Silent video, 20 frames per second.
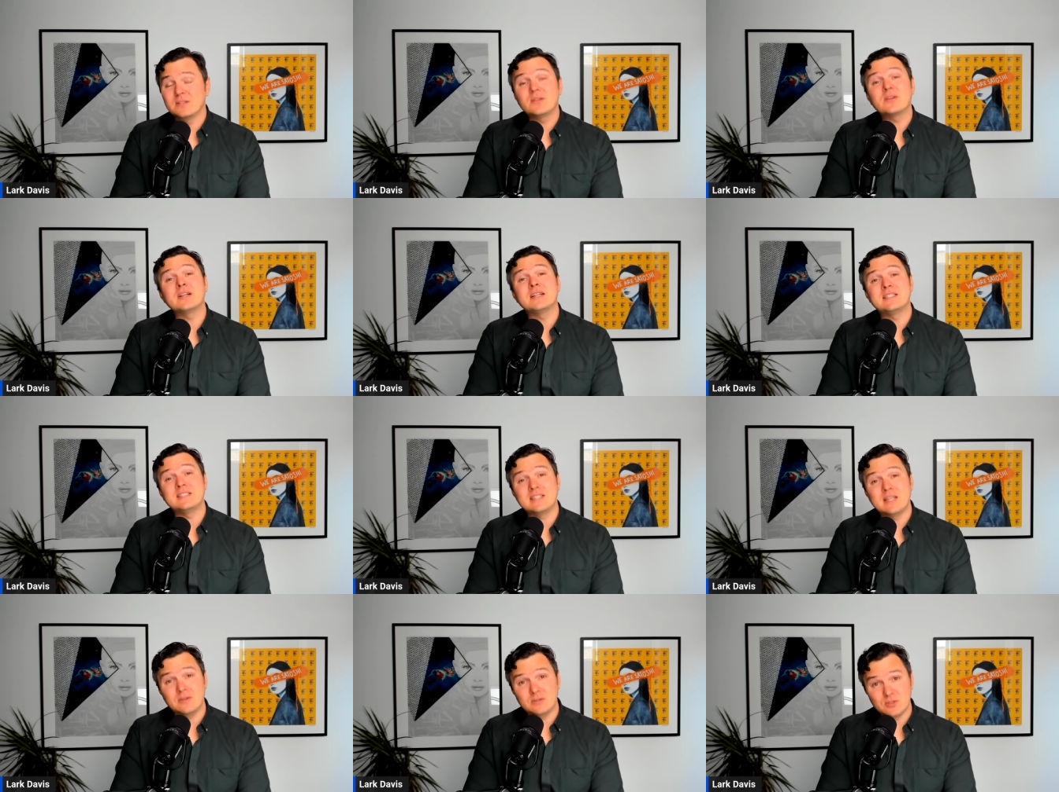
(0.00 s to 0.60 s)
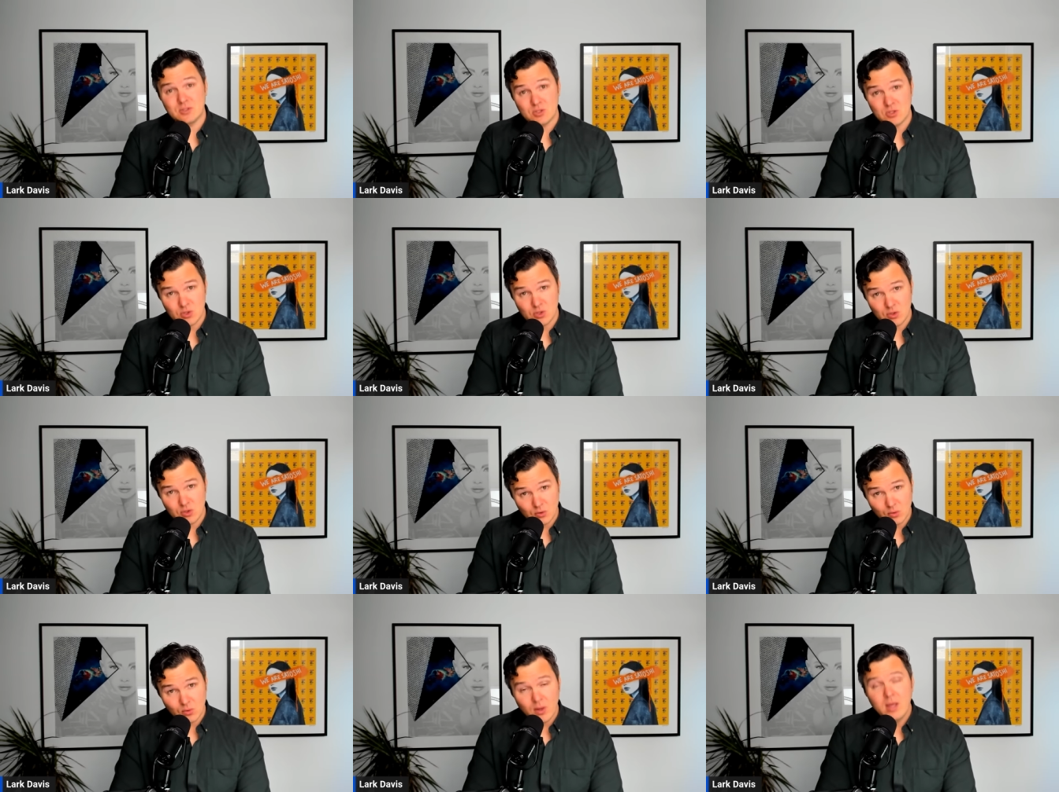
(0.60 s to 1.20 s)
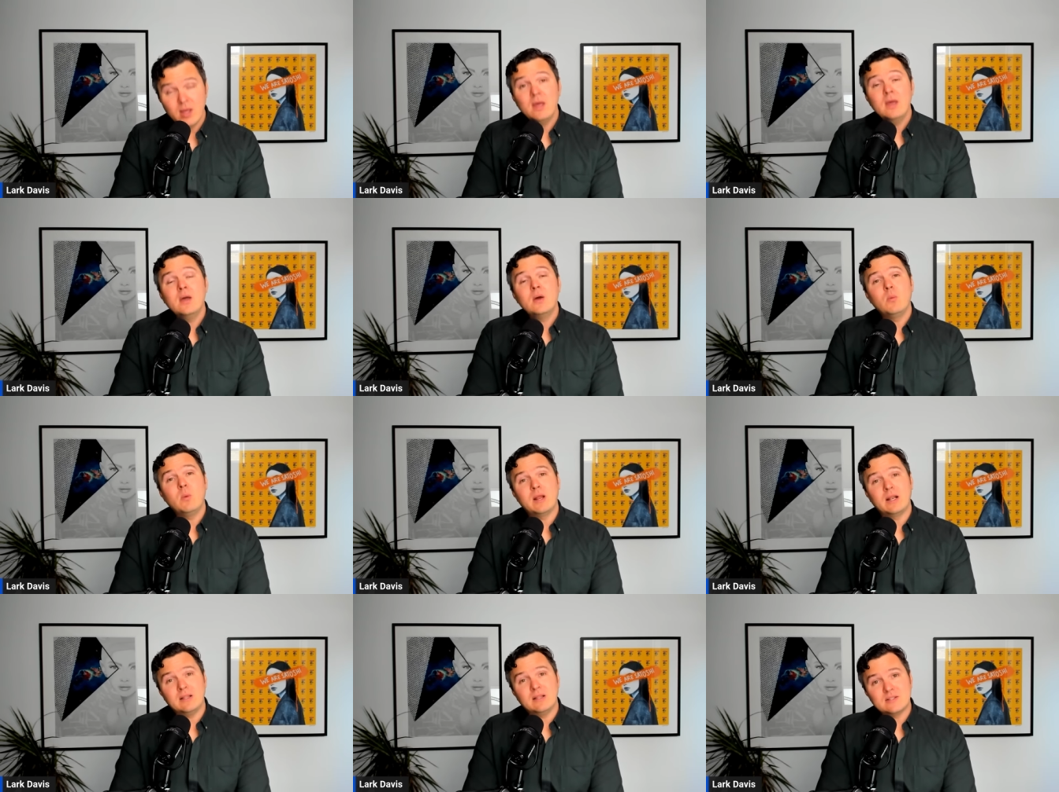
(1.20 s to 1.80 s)
They're going to sell to you
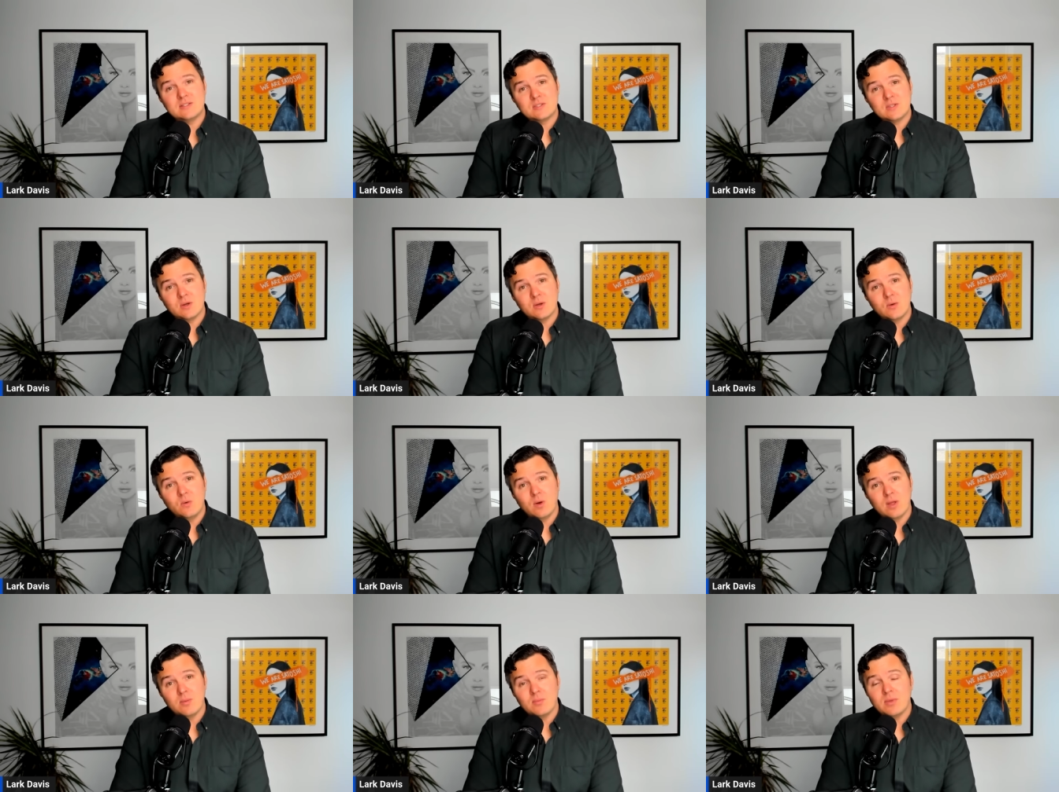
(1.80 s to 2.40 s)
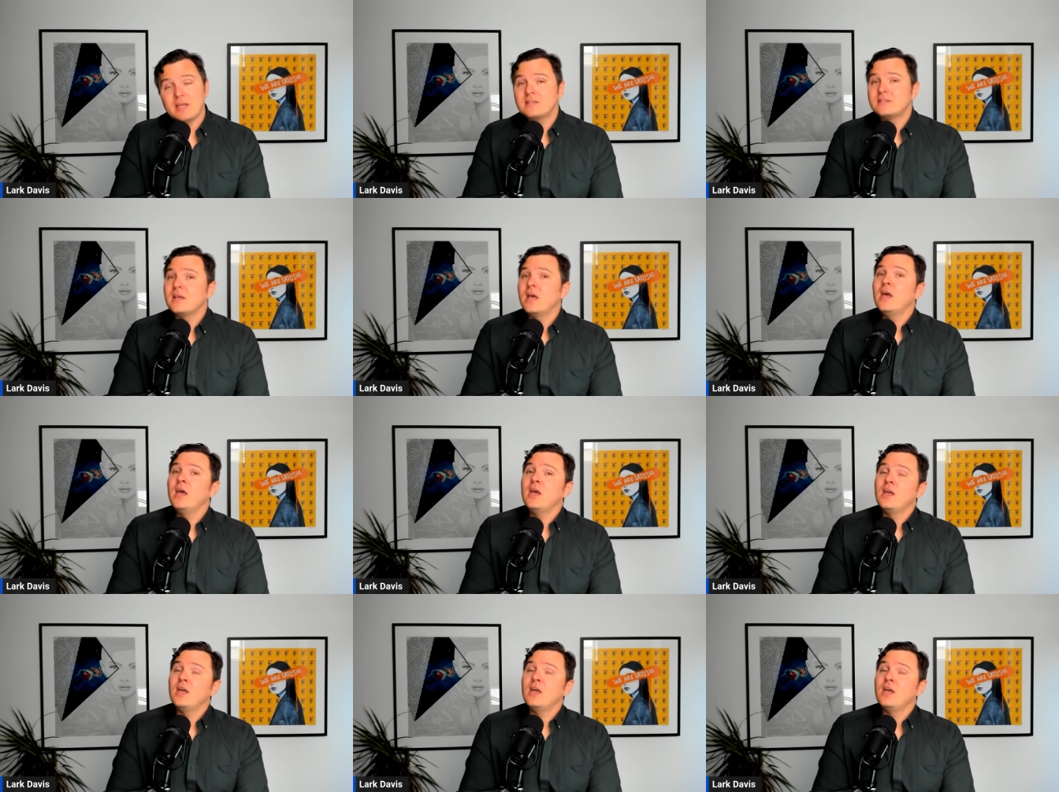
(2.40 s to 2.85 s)
when it lists on Coinbase.